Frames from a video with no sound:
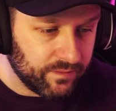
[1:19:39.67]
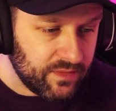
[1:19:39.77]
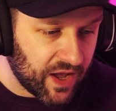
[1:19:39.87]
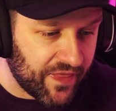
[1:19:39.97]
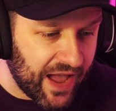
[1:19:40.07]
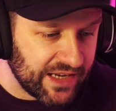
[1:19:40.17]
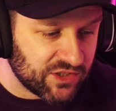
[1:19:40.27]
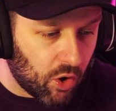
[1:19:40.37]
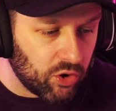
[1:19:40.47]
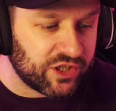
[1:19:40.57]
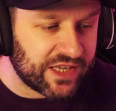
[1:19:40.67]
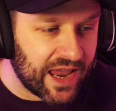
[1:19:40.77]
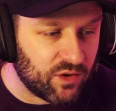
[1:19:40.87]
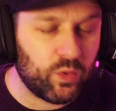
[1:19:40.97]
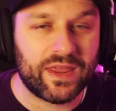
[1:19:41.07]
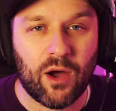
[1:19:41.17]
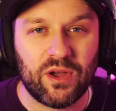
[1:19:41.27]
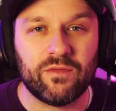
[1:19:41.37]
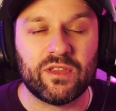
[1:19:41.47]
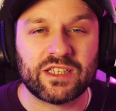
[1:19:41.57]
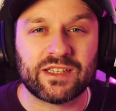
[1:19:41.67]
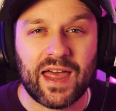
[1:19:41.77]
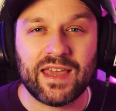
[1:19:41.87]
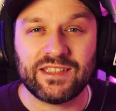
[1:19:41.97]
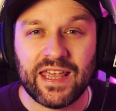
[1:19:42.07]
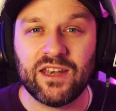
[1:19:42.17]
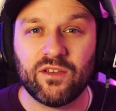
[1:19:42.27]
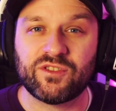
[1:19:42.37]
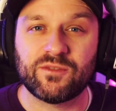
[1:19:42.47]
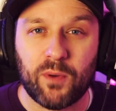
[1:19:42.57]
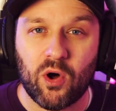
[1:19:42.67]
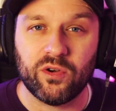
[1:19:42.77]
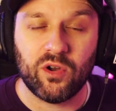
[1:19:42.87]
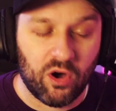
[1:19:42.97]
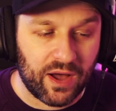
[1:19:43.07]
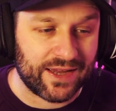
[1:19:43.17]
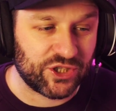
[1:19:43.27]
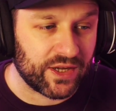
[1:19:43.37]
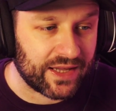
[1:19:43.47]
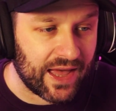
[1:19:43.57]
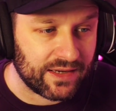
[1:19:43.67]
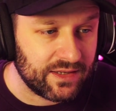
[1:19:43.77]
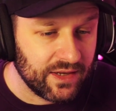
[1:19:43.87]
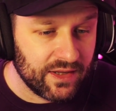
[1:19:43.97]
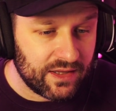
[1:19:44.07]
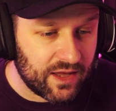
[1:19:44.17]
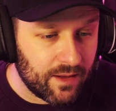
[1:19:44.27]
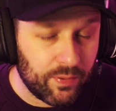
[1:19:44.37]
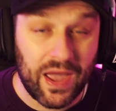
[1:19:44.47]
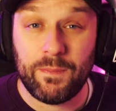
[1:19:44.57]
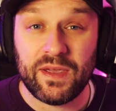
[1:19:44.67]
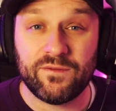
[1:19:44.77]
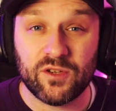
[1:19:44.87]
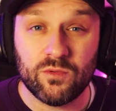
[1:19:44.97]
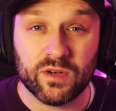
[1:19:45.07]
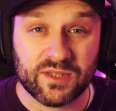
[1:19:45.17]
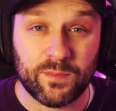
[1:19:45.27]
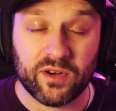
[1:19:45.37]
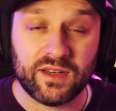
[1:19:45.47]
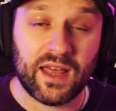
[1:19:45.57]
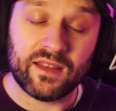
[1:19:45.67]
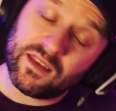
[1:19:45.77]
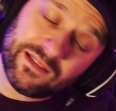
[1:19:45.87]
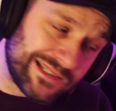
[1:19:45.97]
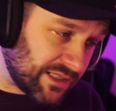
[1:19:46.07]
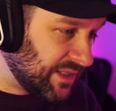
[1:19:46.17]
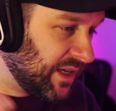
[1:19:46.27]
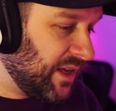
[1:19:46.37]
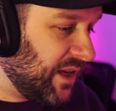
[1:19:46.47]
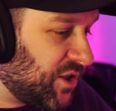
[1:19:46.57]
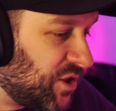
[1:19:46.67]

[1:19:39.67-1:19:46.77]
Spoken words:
And that is all said without even the slightest hint of spawn or hashtag ad. But Epic, if you do want to spawn an ad, then hit